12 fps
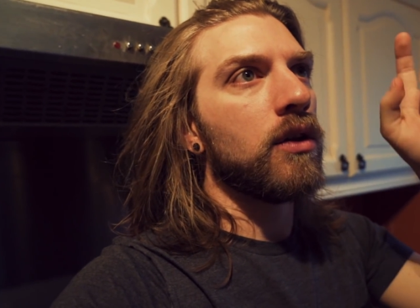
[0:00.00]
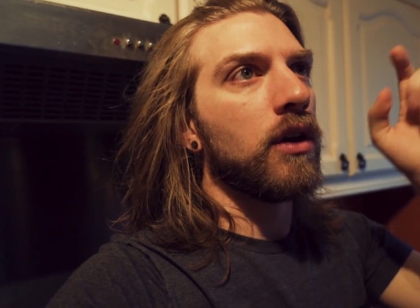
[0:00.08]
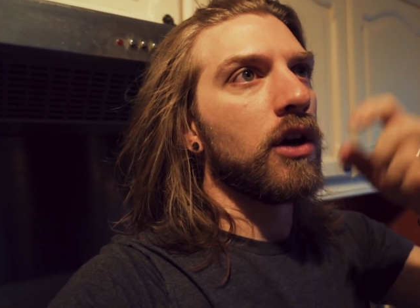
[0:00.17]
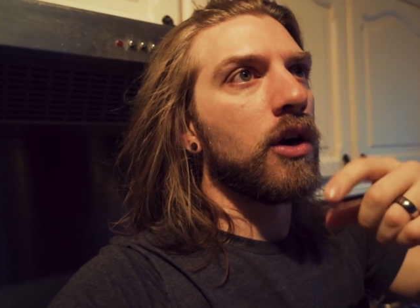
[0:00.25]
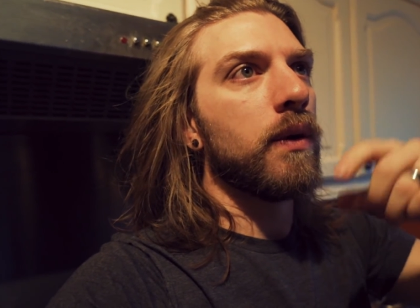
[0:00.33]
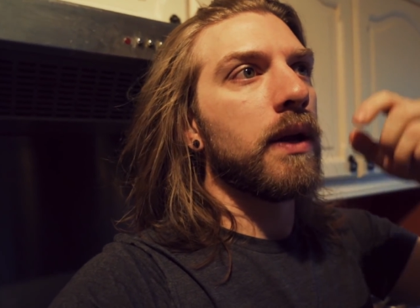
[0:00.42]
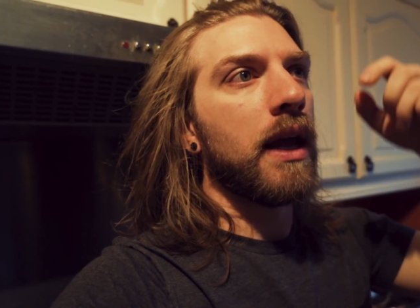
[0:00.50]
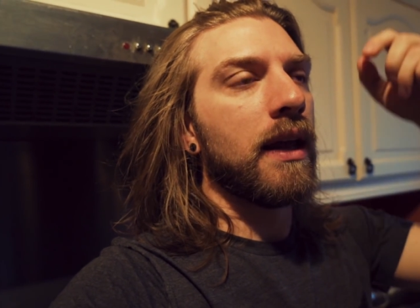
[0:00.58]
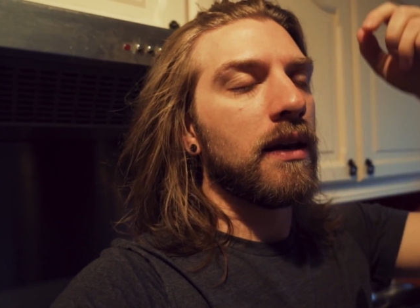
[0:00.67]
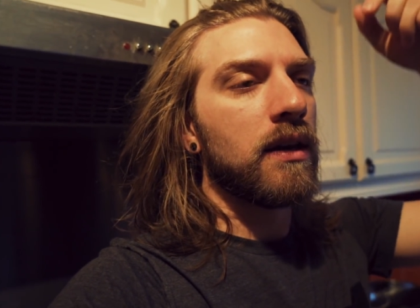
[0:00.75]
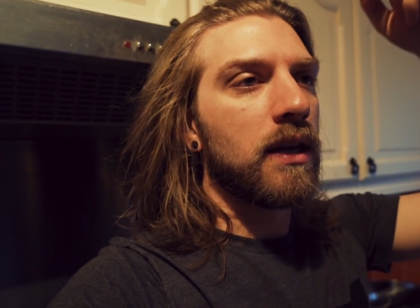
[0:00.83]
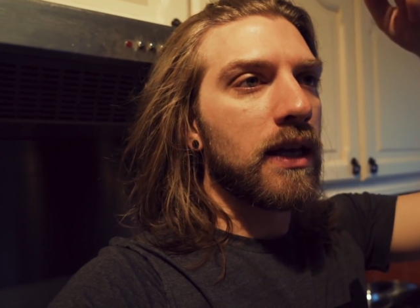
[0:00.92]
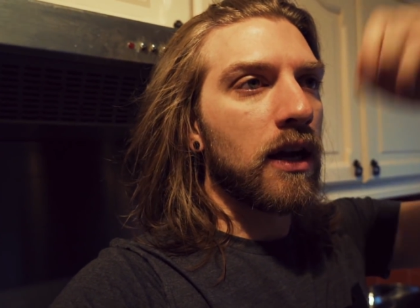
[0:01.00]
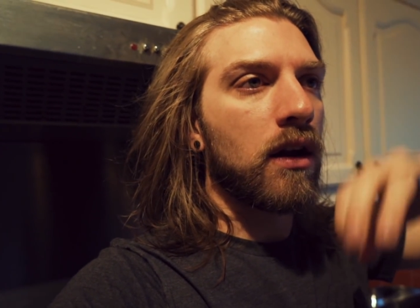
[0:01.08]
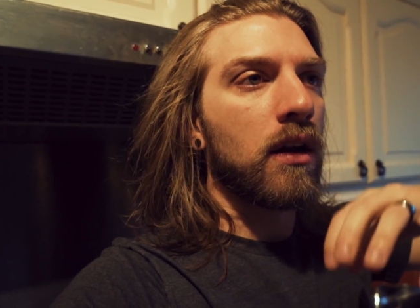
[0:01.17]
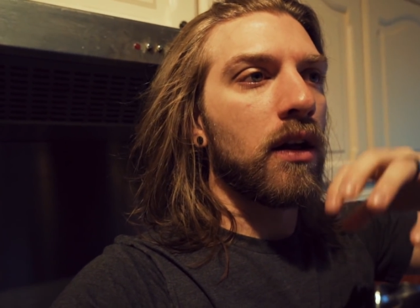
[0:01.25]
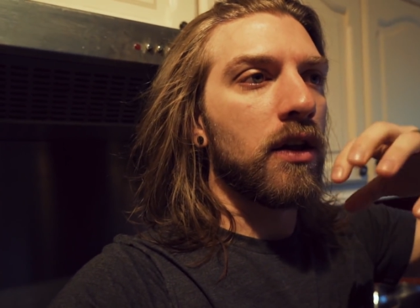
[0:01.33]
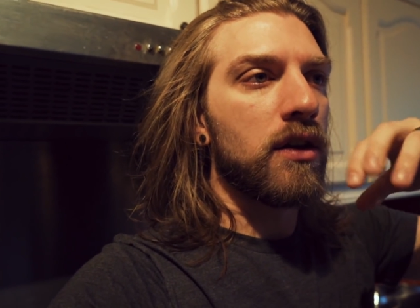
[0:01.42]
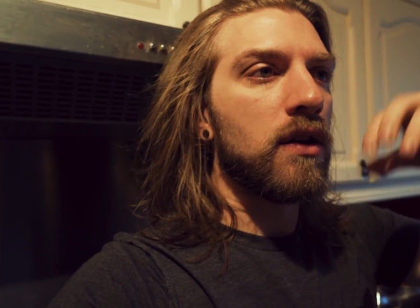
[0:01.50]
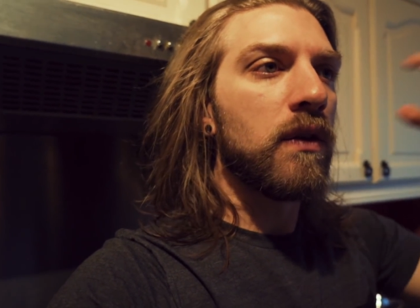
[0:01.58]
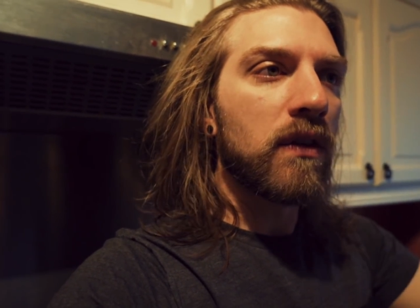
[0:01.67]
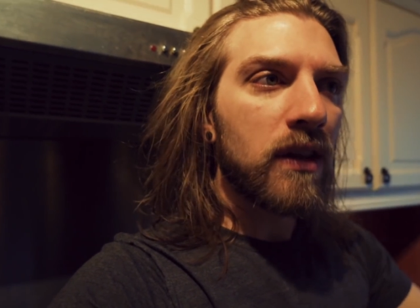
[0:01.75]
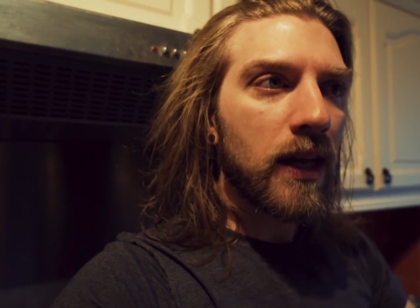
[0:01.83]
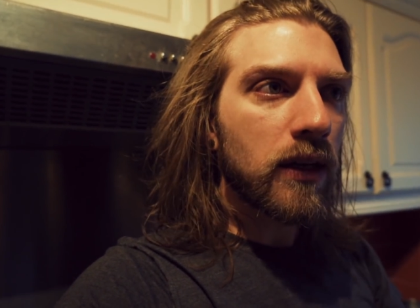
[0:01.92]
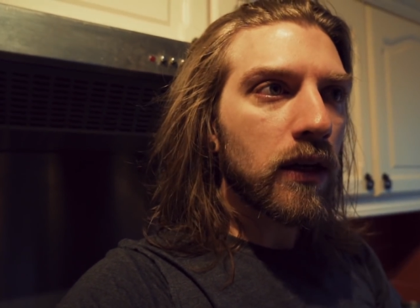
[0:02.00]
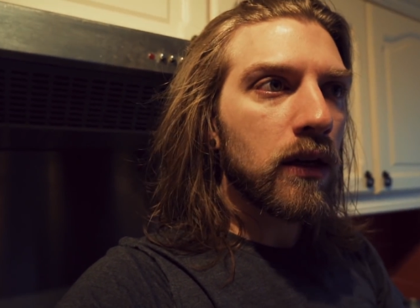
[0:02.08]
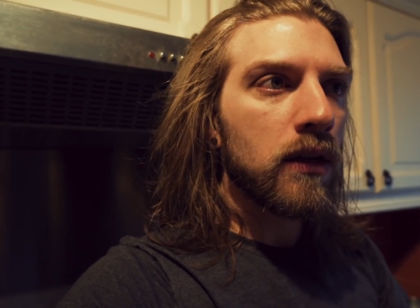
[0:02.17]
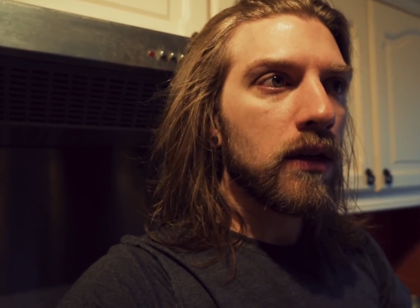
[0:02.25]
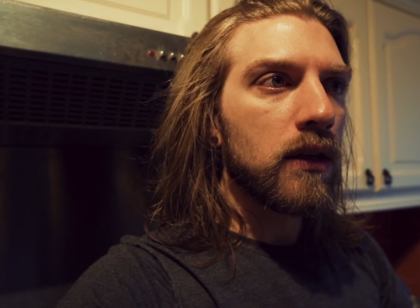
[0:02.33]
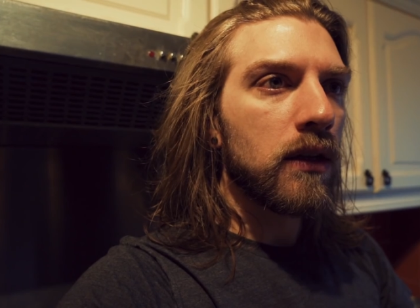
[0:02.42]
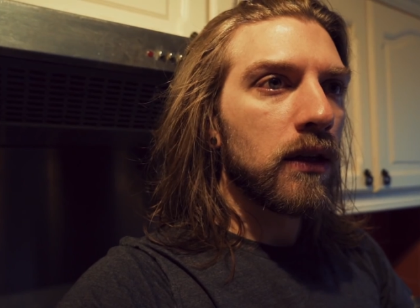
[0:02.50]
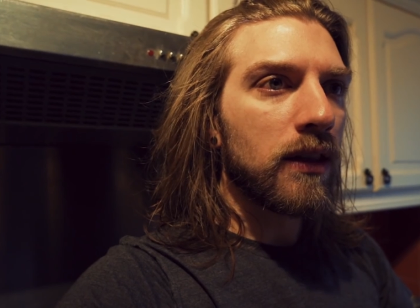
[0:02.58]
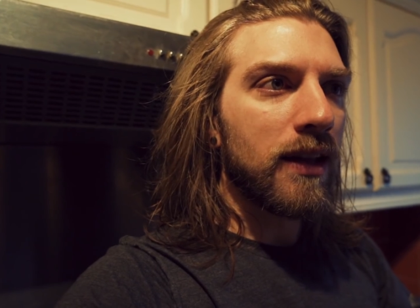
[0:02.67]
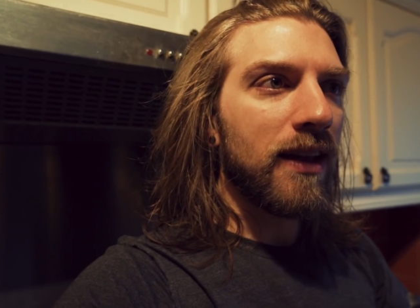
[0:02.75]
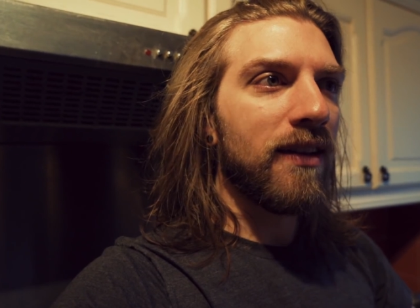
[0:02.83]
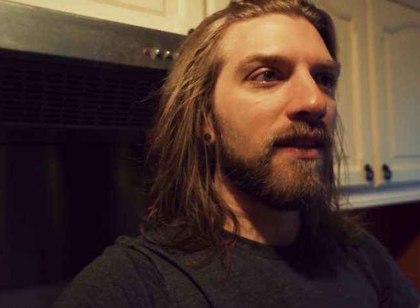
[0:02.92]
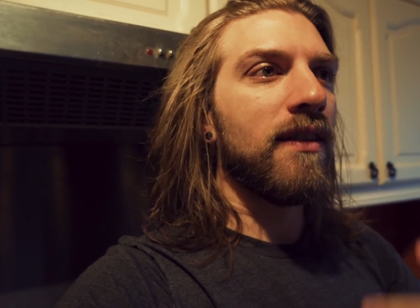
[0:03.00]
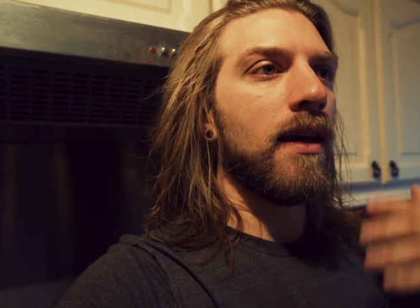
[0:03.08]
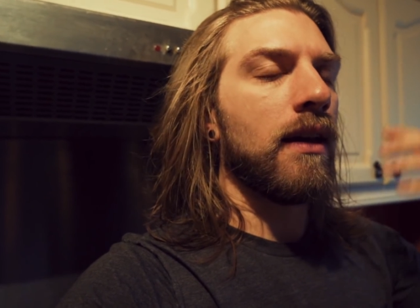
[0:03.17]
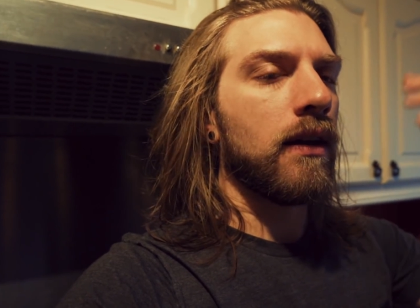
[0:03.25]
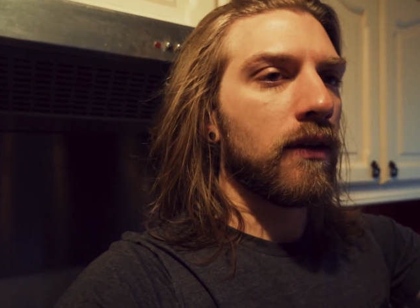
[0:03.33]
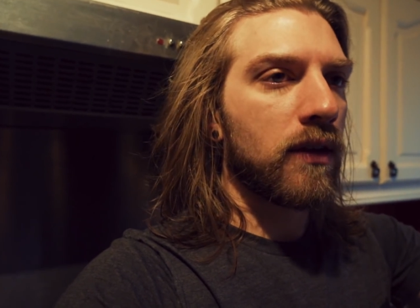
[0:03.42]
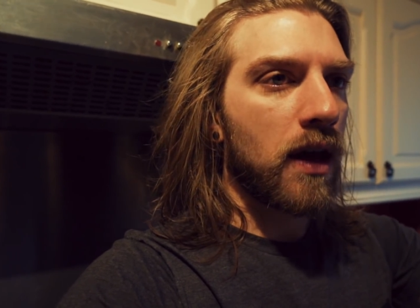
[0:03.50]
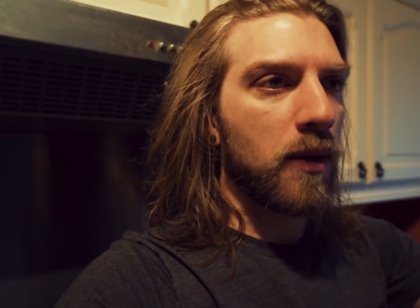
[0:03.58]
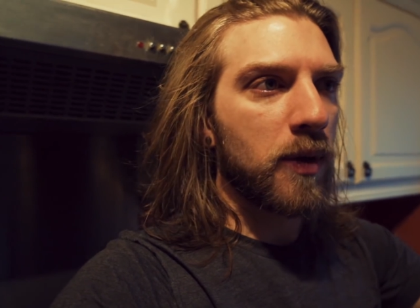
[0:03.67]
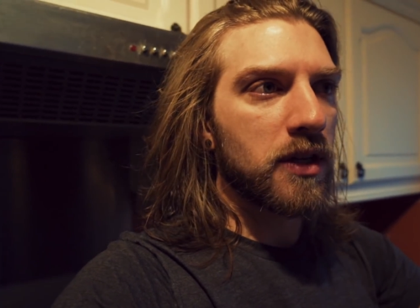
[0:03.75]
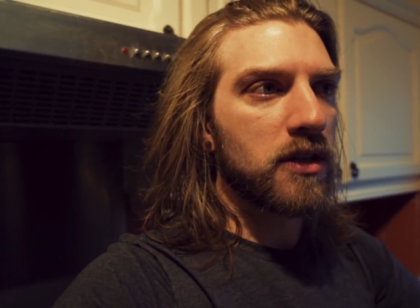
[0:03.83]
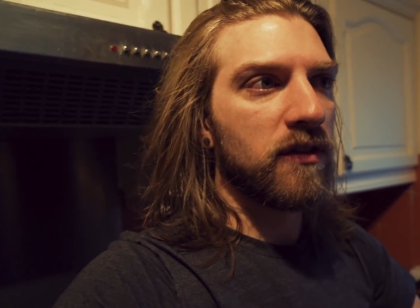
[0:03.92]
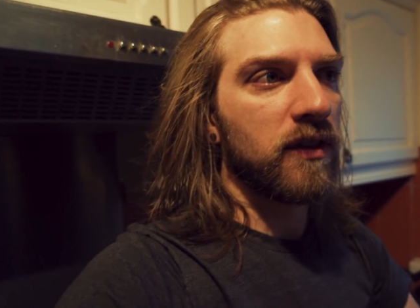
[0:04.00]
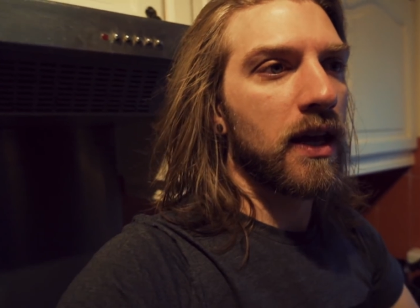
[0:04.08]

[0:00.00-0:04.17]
you can go and get on a newsletter list, and it's got a bunch of